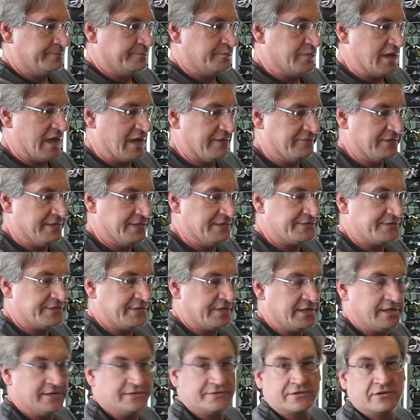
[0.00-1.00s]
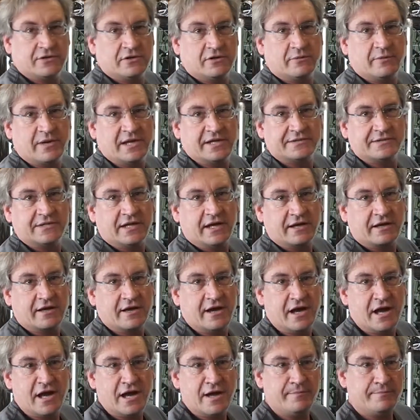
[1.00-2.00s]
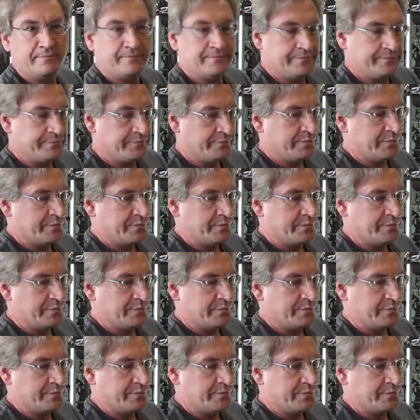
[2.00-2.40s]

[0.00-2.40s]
we have these on scooterwest.com.